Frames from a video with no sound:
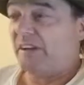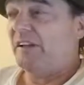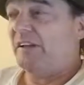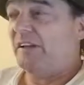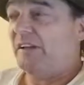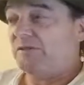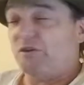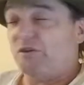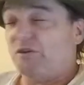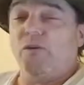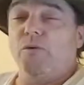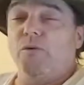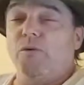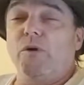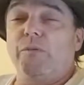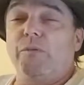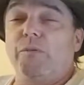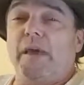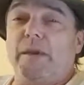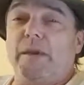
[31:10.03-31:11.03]
So
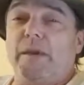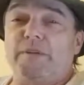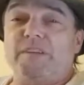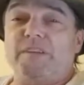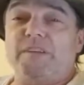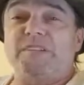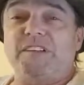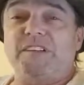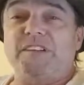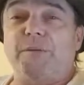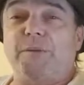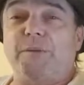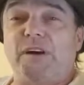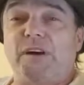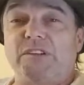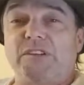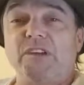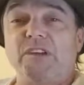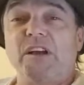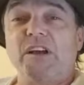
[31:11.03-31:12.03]
we'll be able to see a
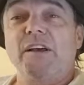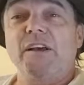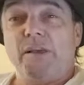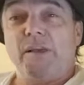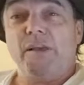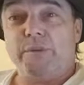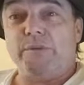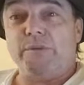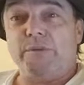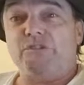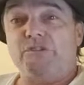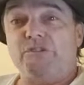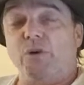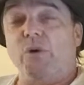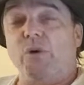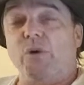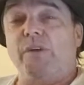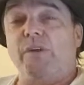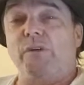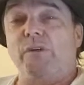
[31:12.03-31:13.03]
bunch. And I'm going to
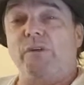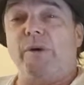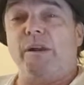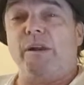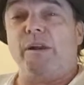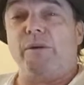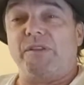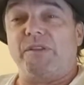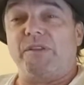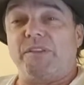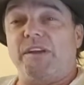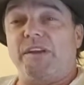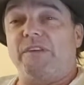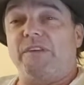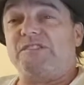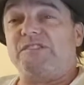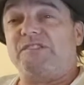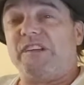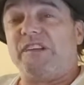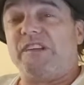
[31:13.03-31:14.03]
show everybody what the
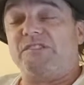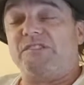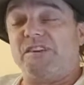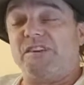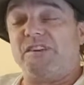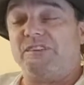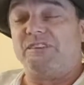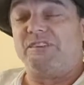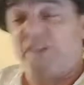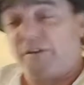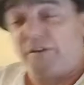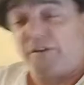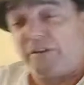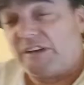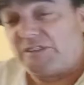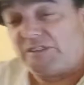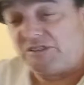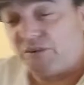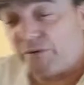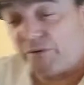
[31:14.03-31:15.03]
devastation is. Now the
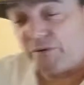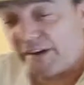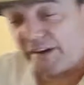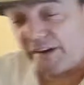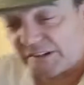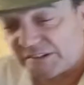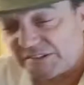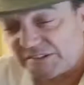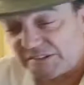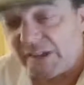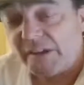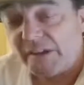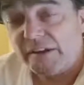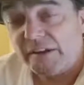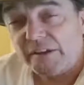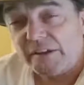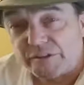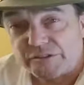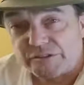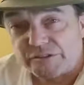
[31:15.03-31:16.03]
issue is
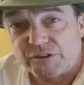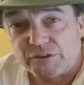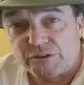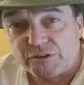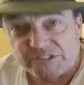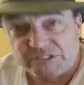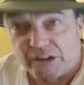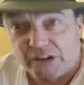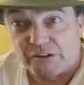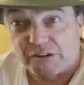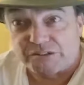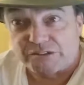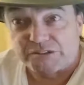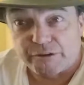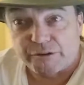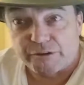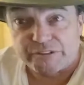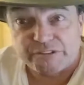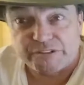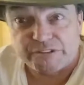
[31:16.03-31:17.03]
there's no cell
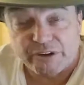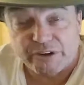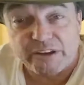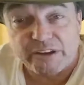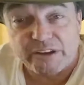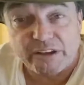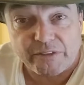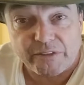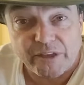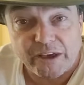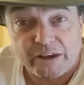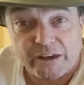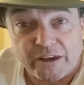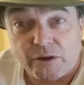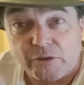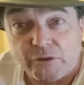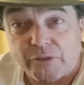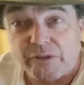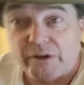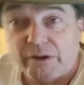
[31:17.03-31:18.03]
service or any of that
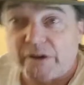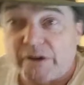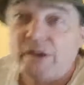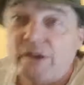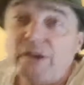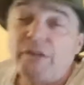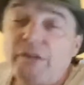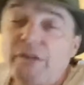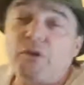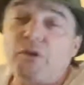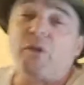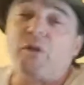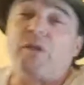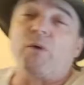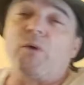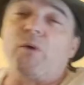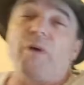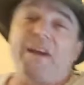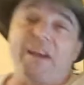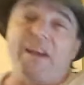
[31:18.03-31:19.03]
out there. The only
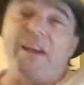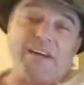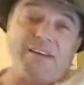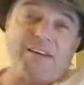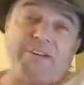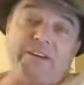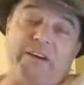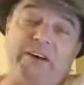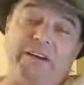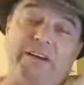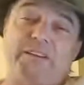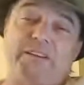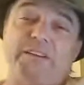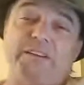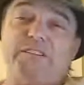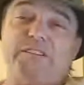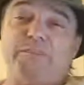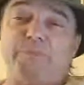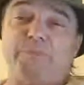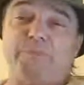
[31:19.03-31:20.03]
way I can talk to
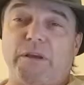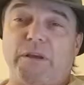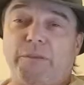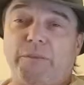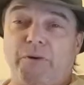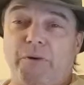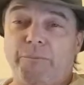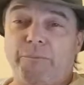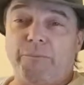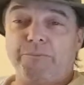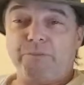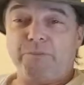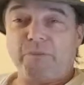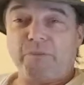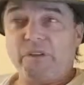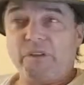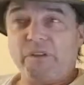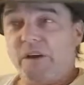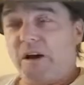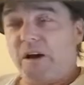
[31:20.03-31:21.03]
these people
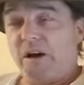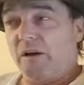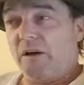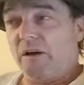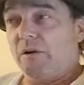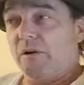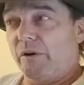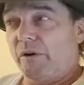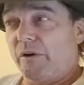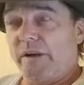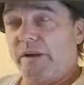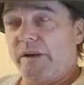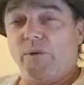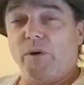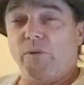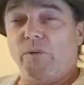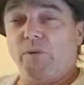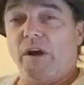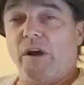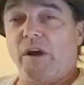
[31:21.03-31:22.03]
or anyone